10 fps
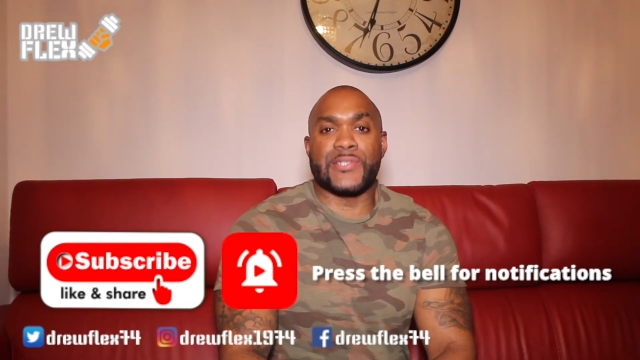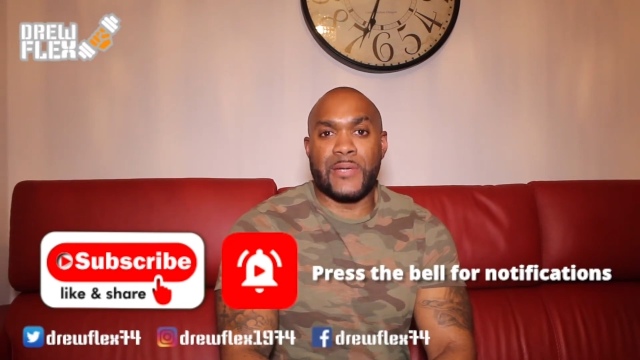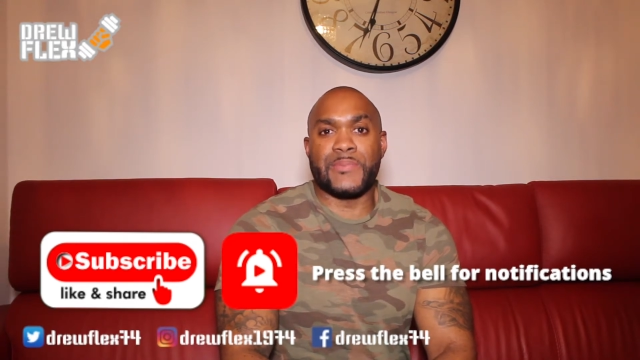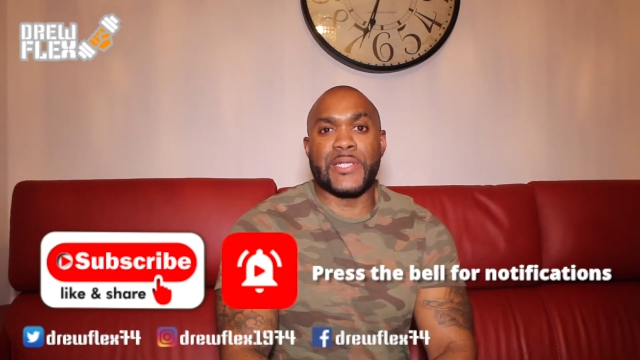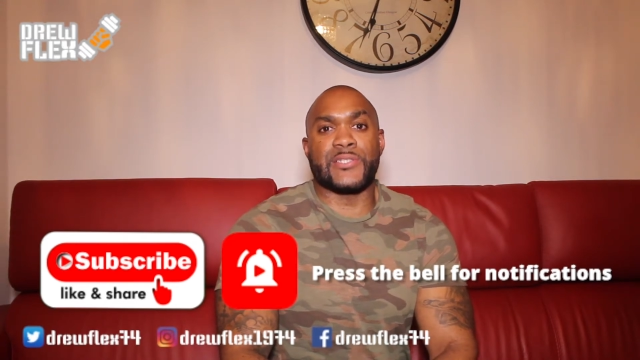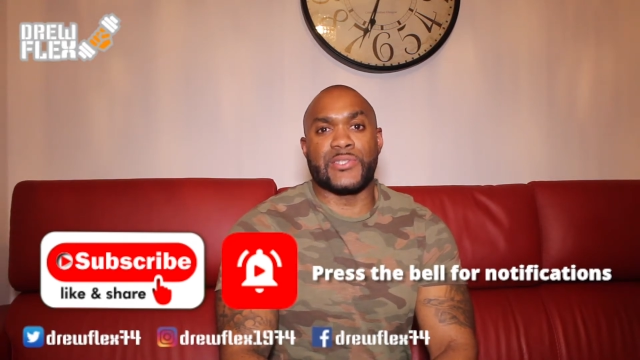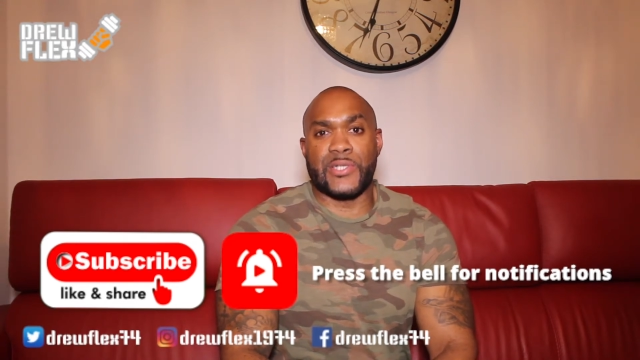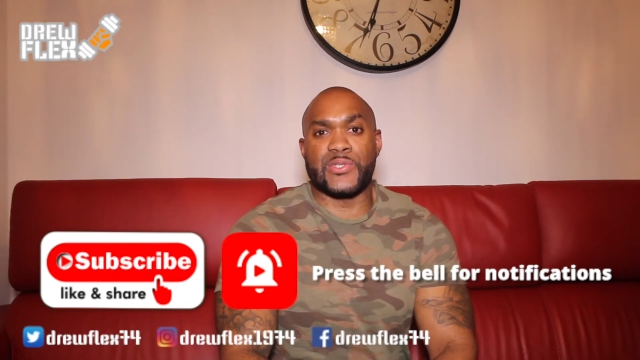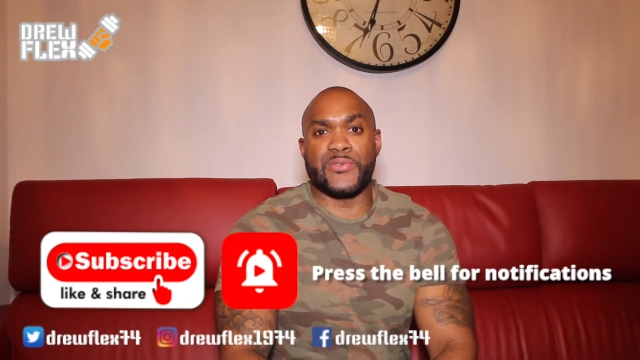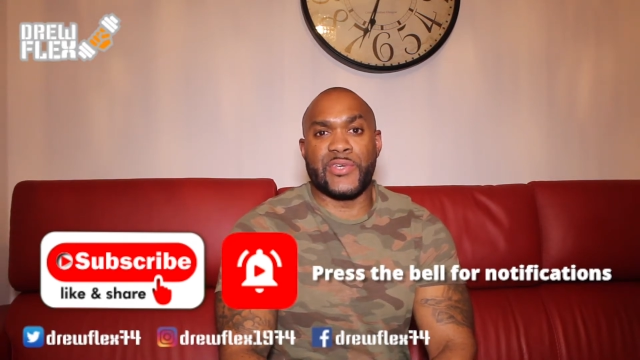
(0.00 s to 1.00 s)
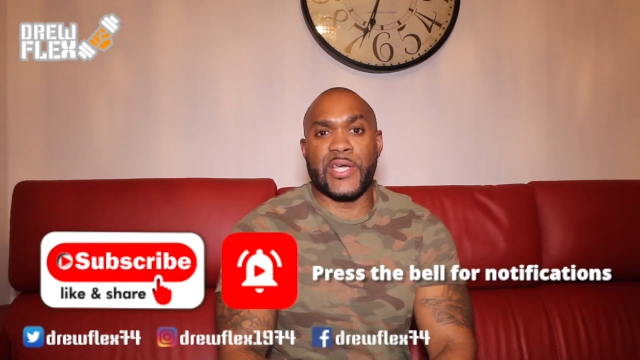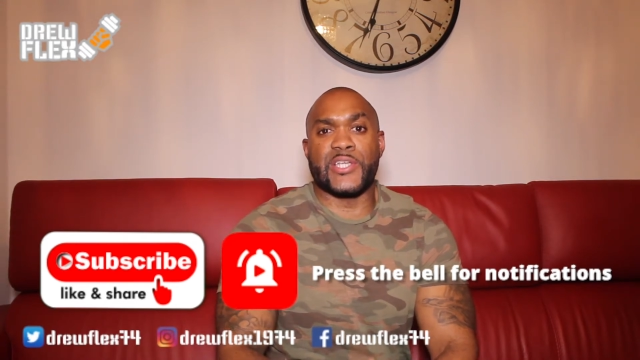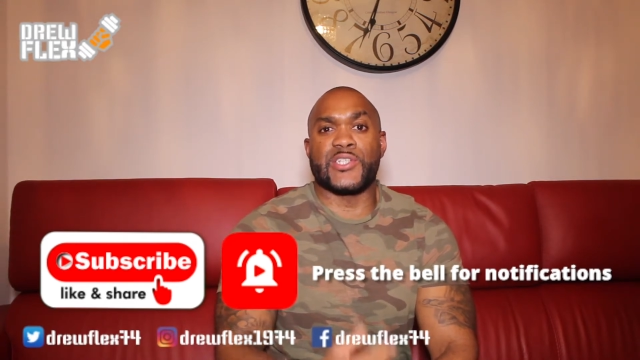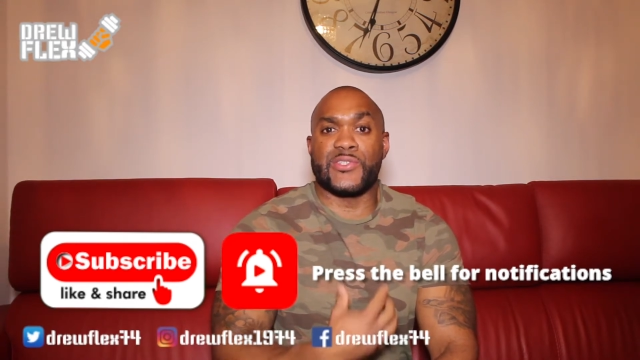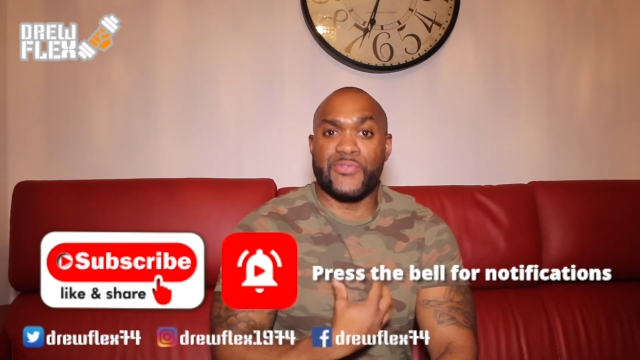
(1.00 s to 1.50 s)
updates and
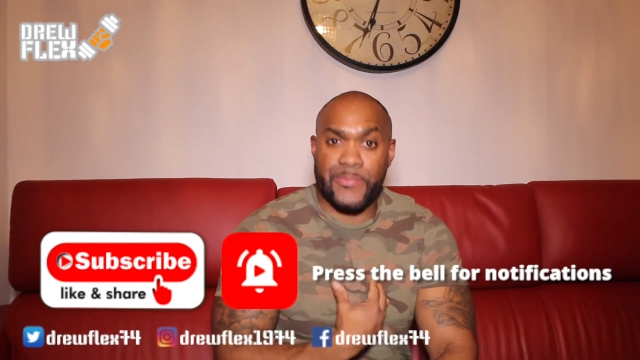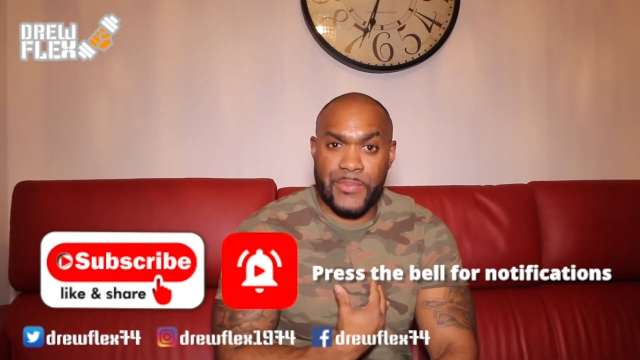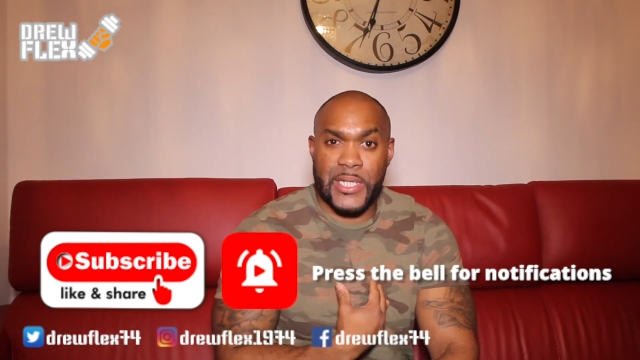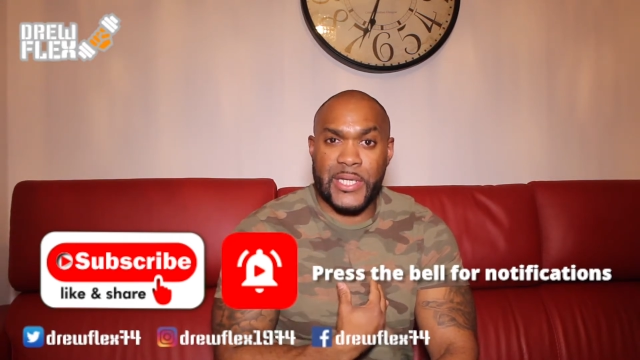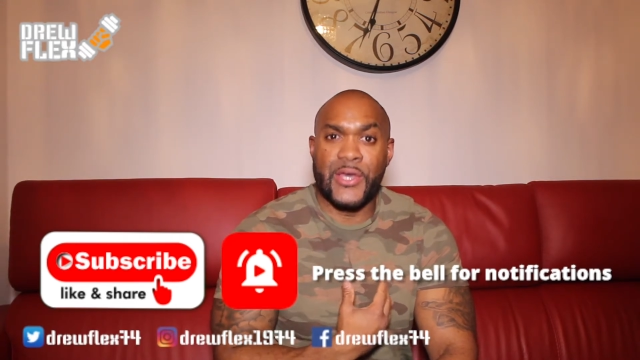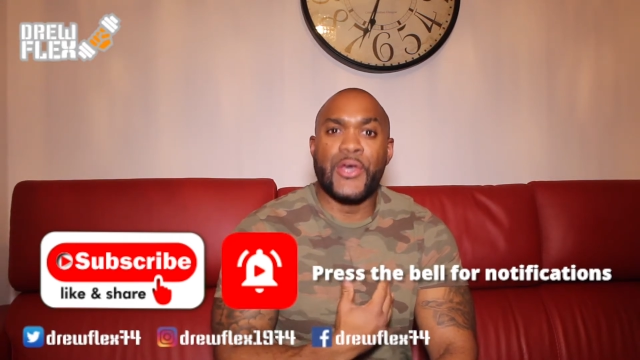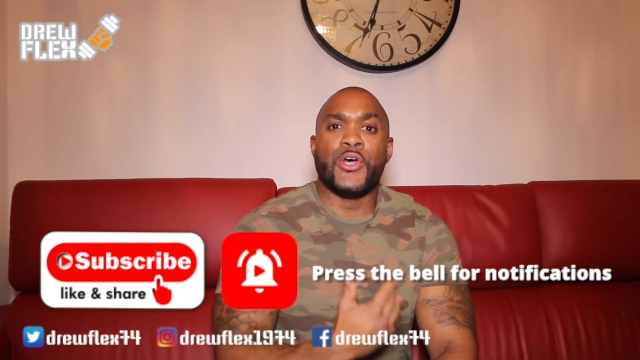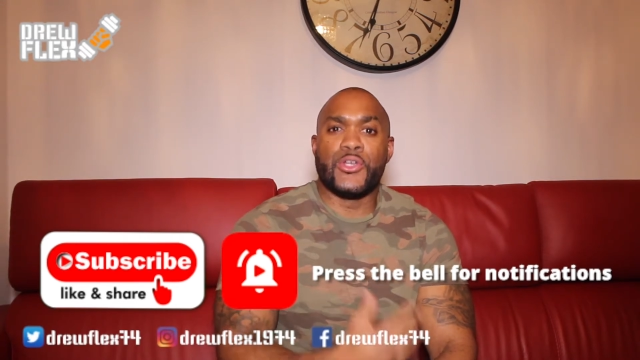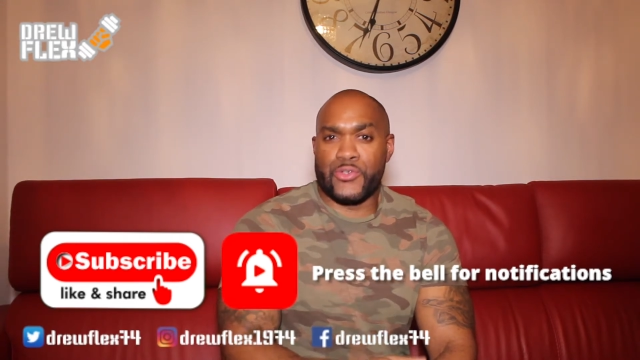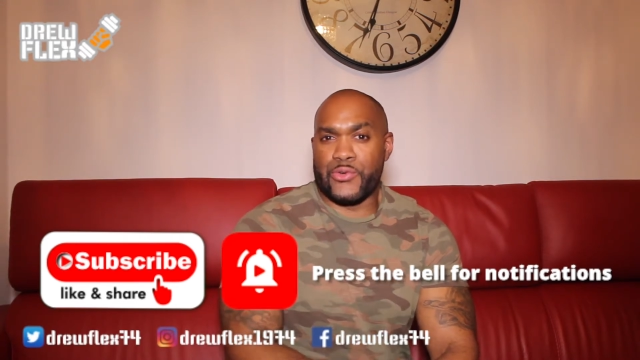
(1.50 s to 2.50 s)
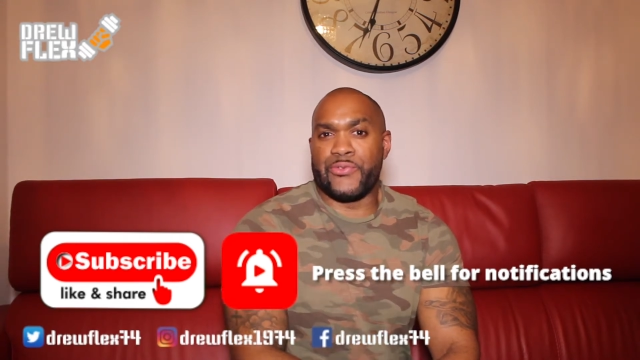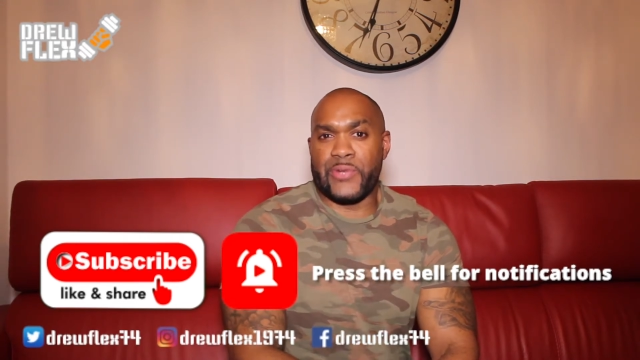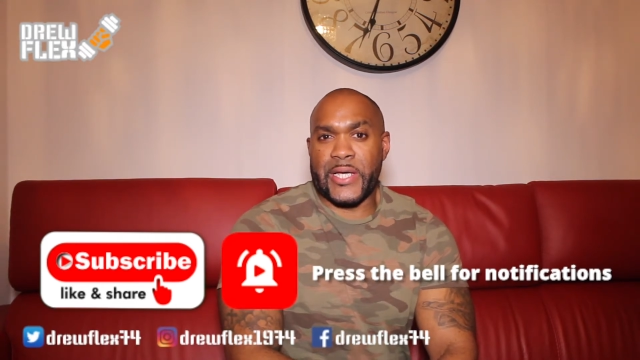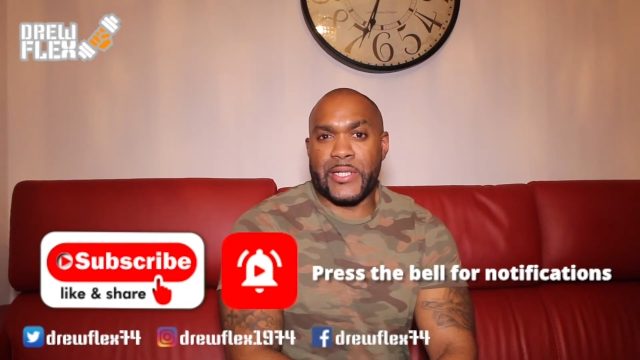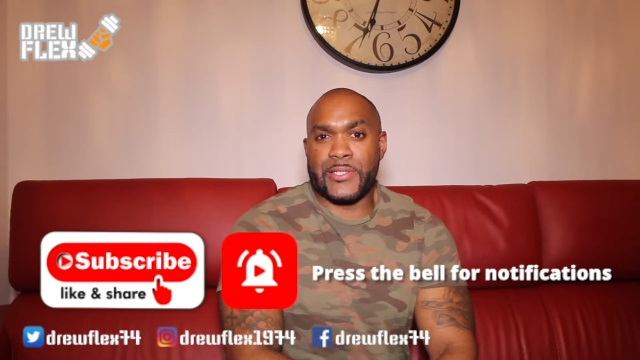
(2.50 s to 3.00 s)
notifications from me,
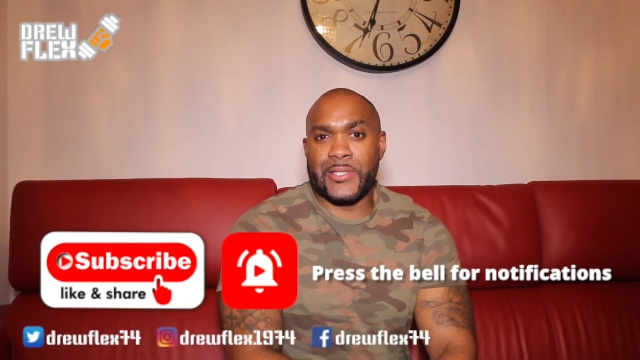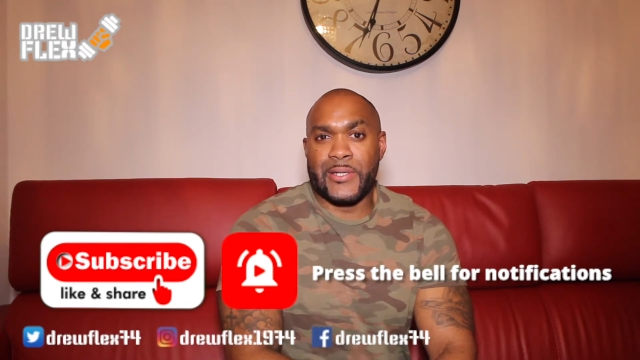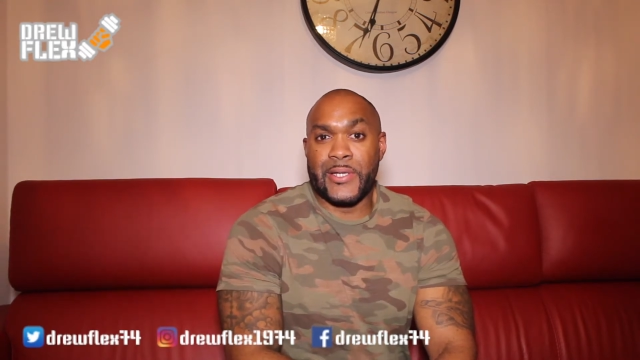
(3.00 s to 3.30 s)
DrewFlex.